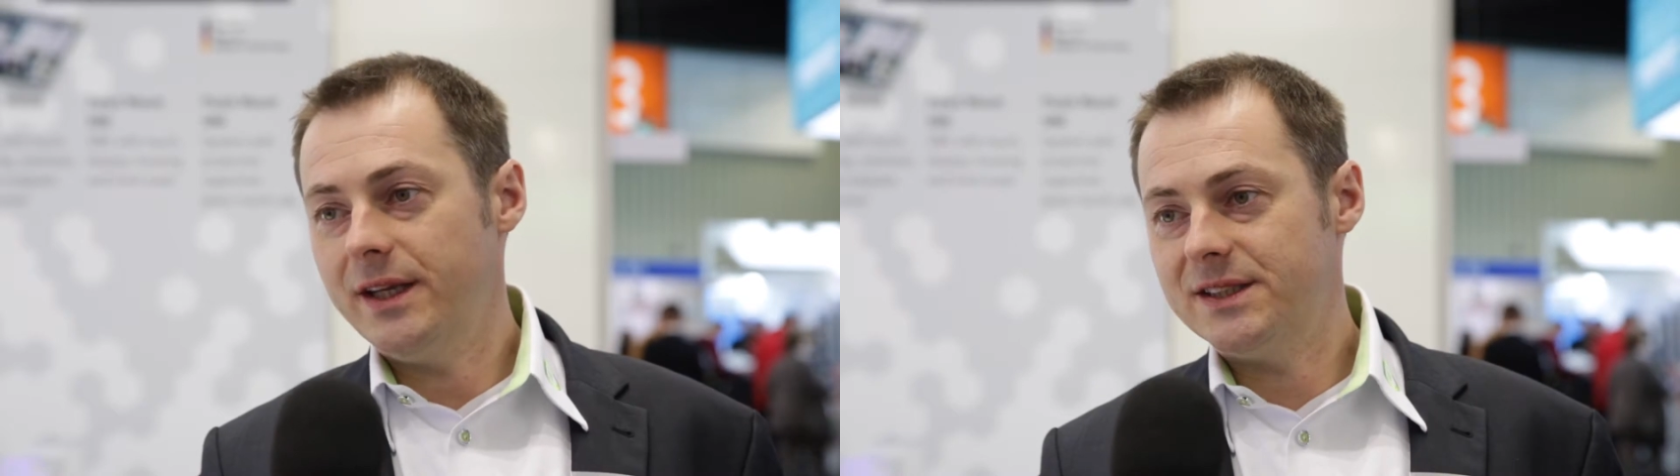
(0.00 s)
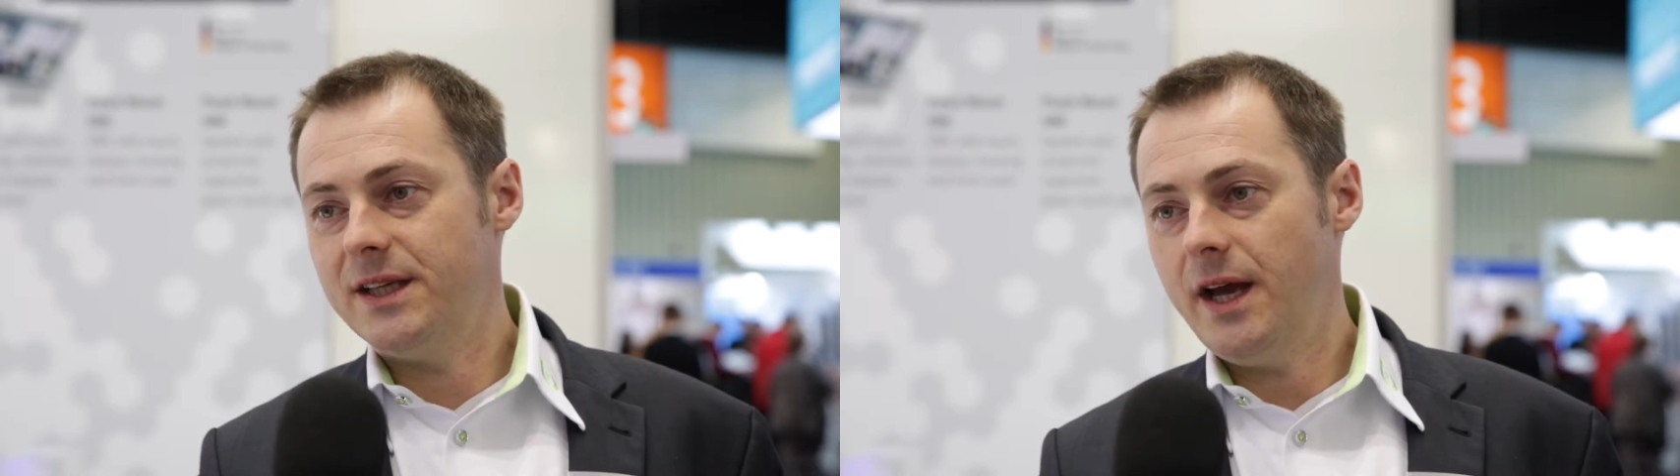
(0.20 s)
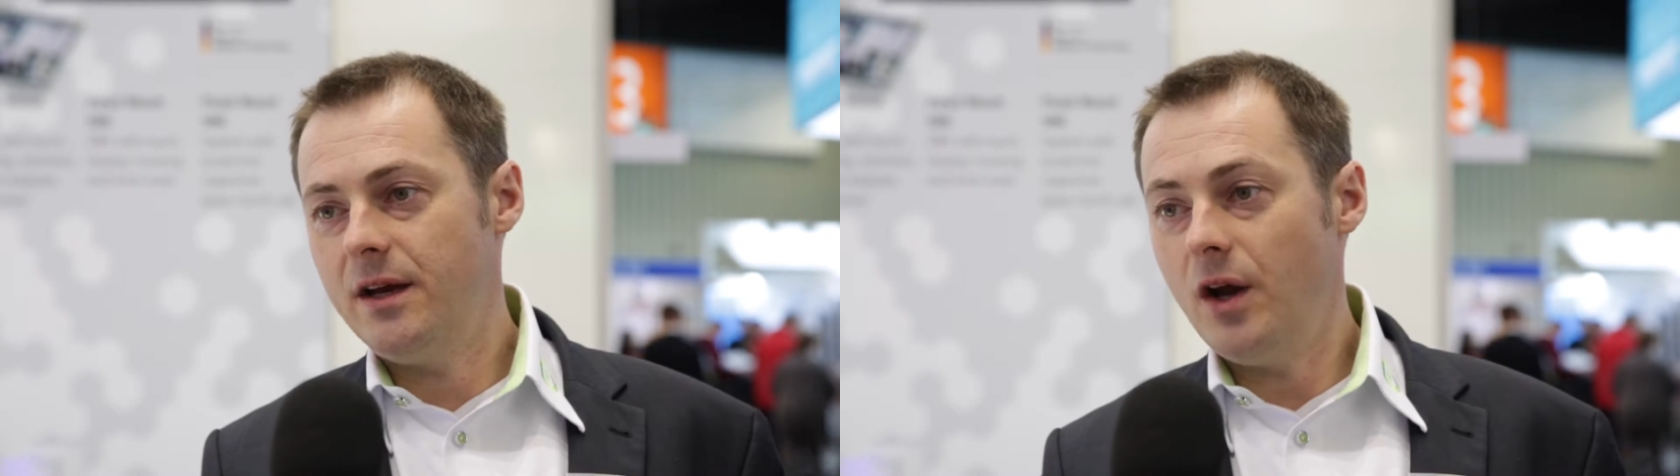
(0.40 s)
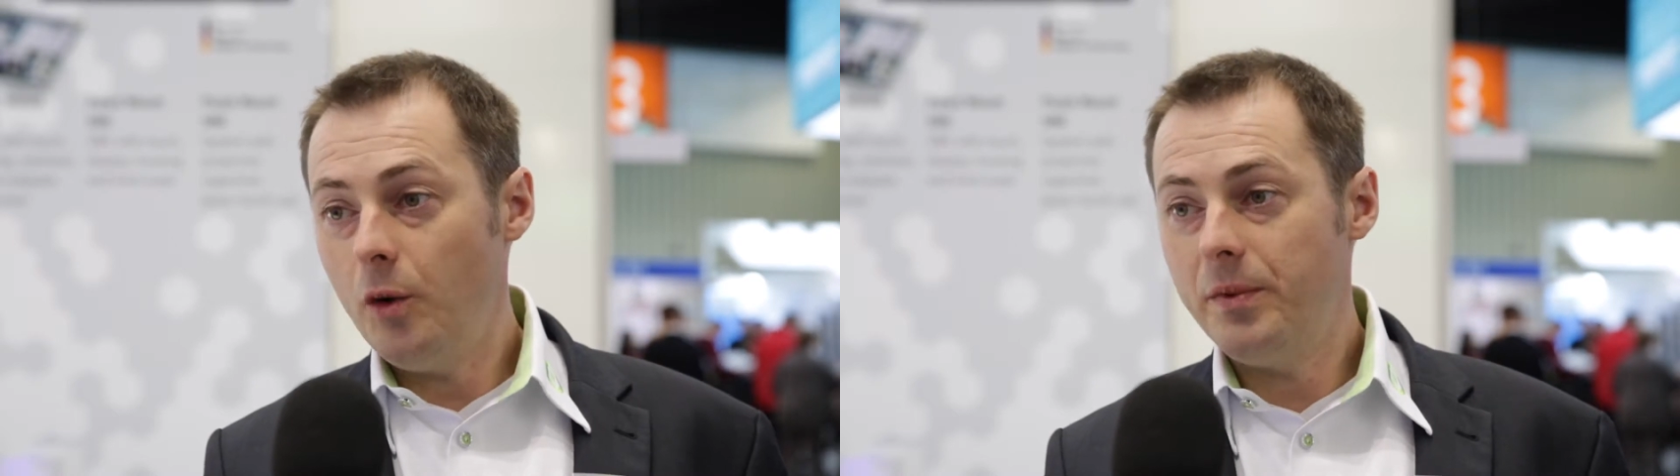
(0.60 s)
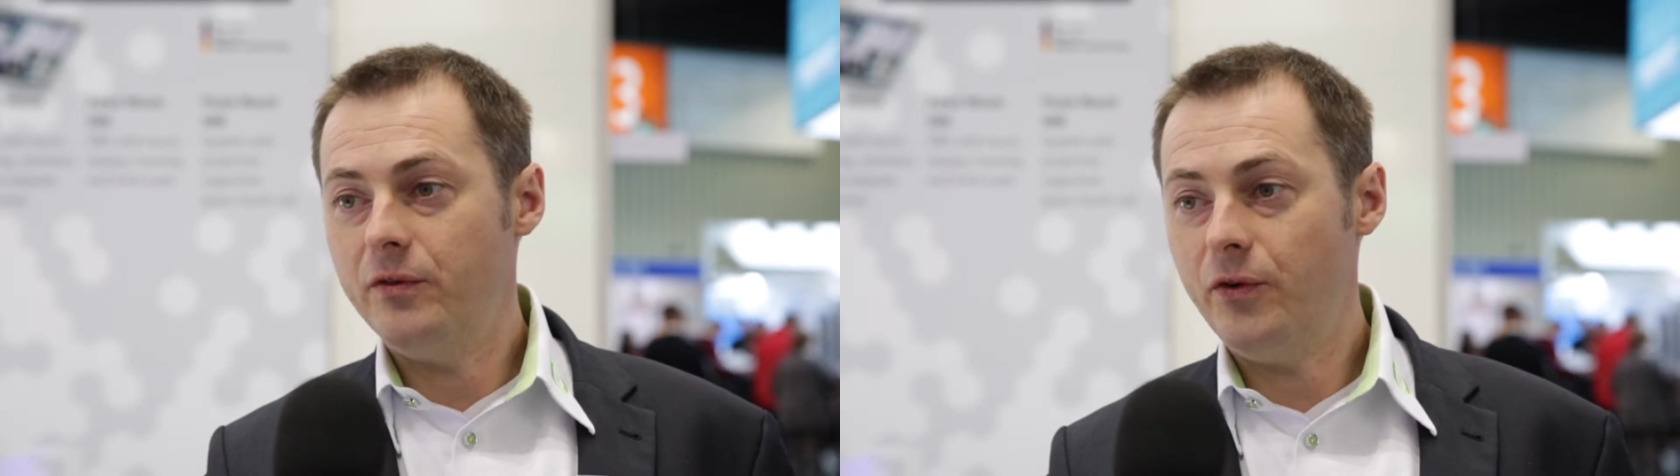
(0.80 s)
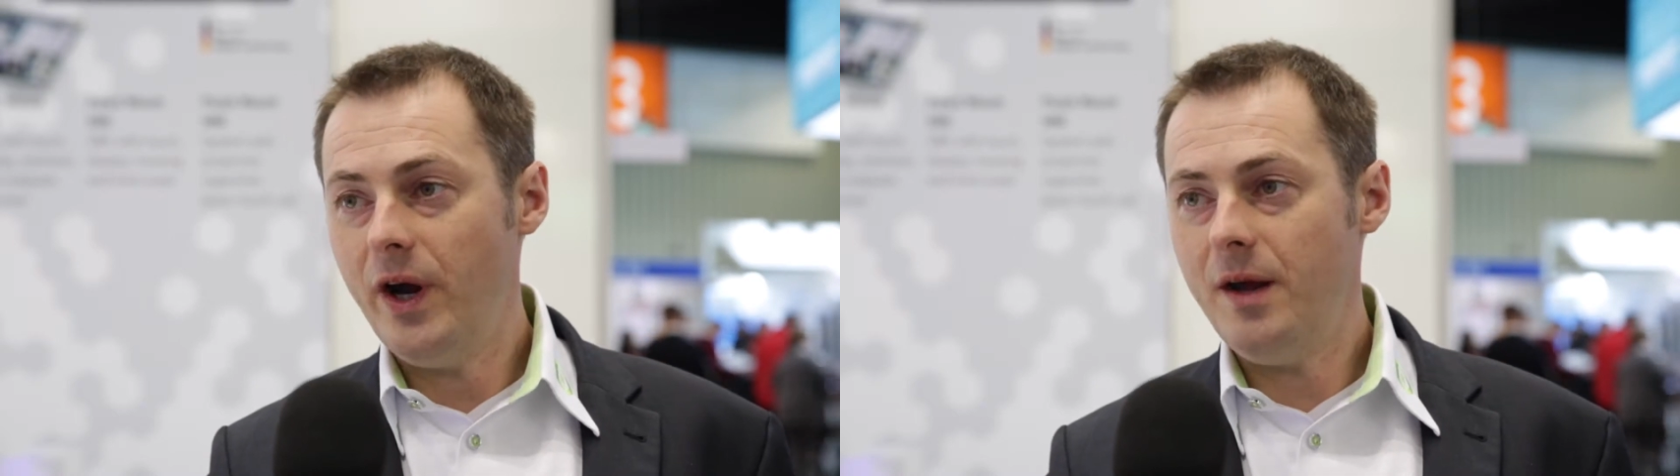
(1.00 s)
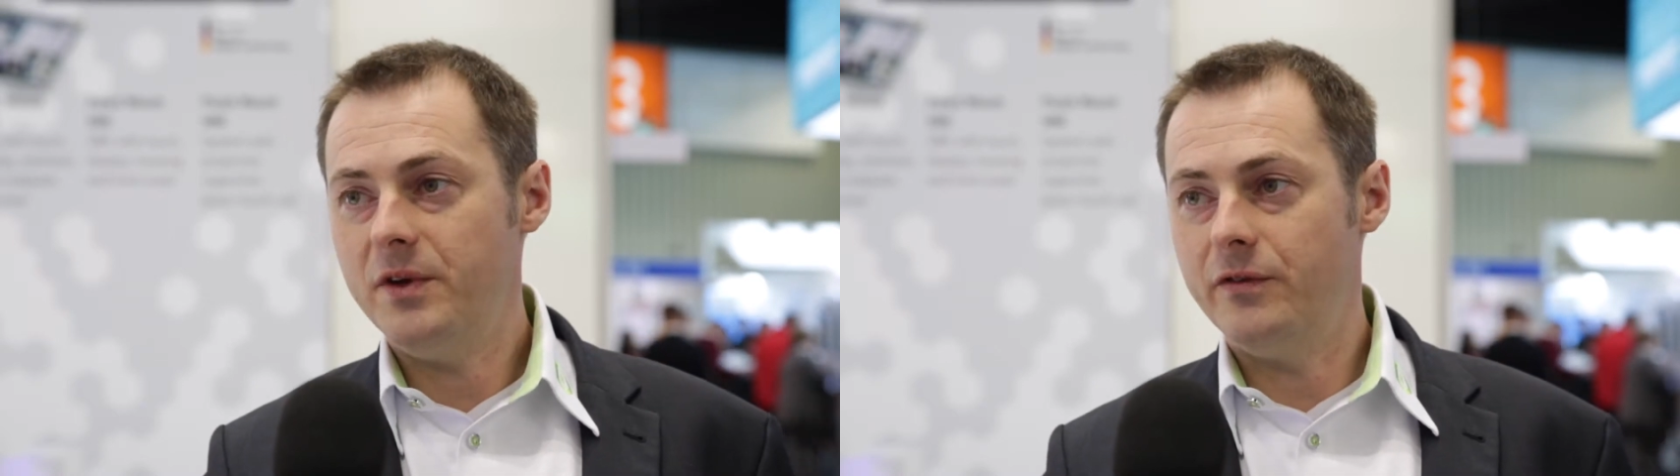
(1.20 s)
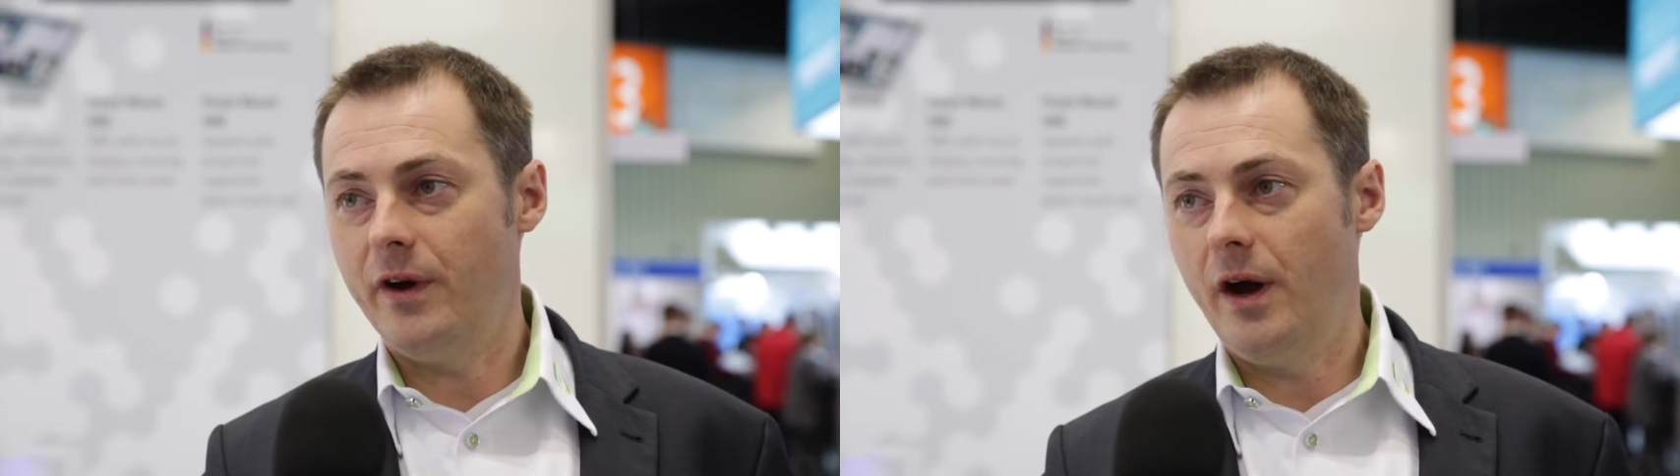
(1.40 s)
let's say an open frame
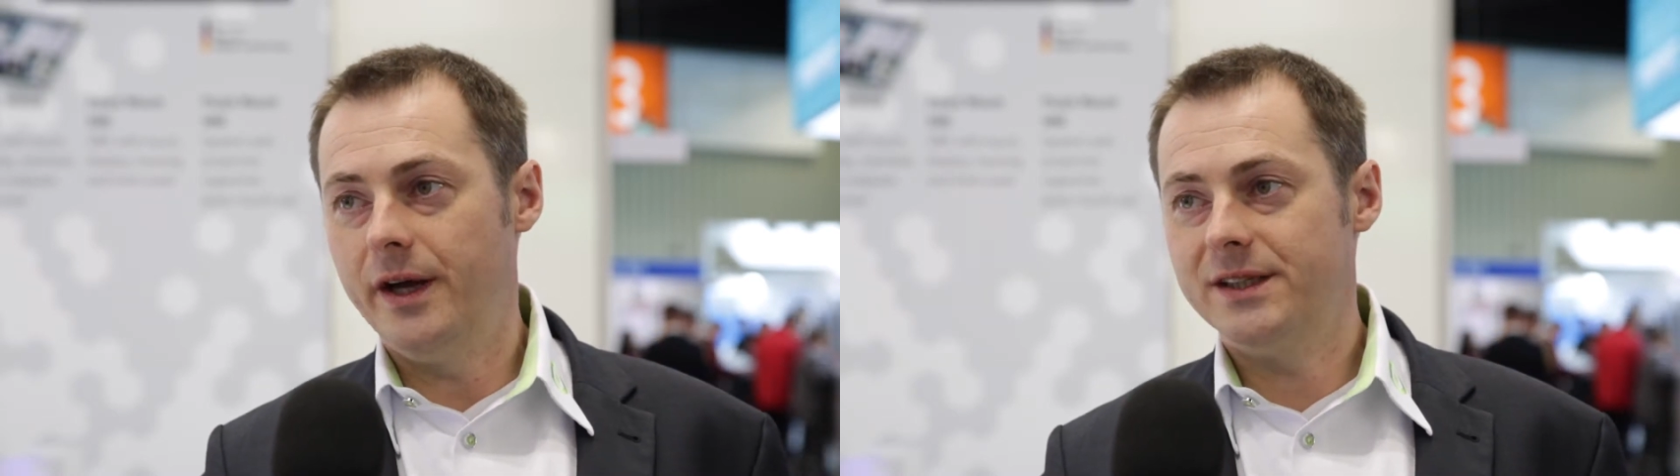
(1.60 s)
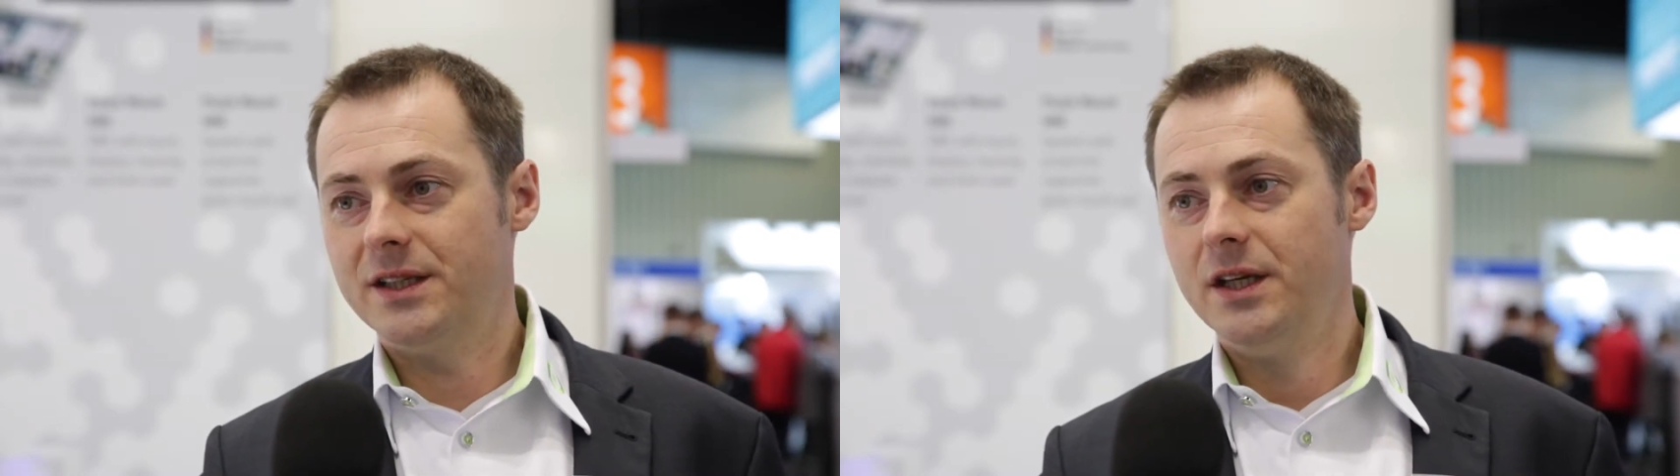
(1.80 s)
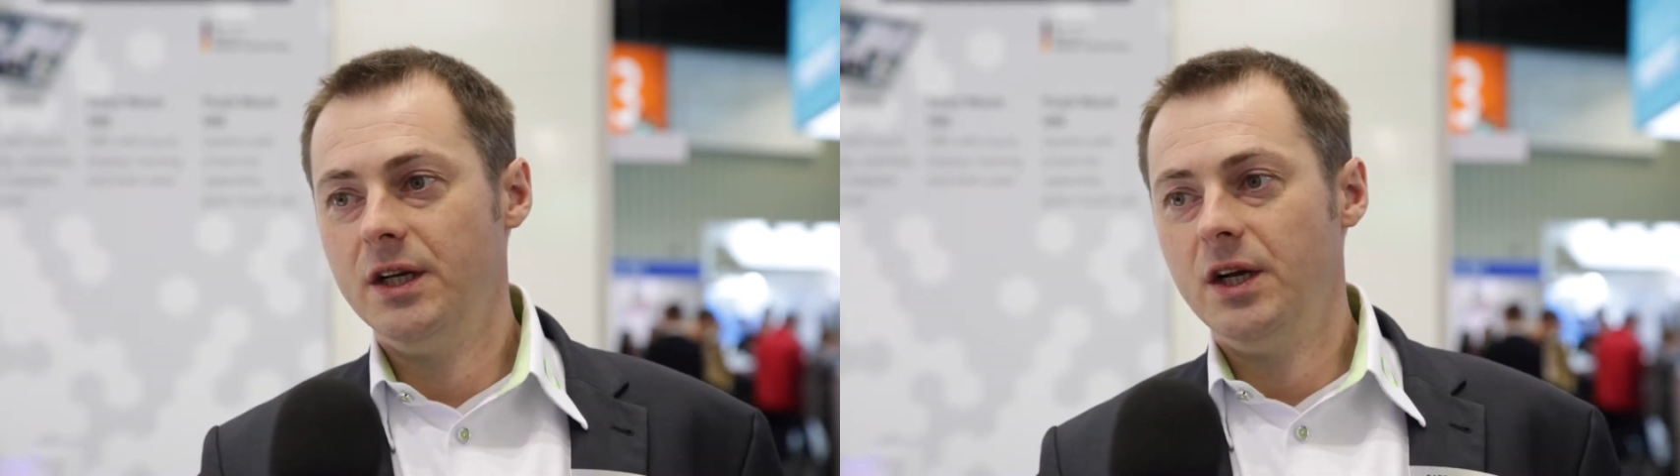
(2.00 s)
device,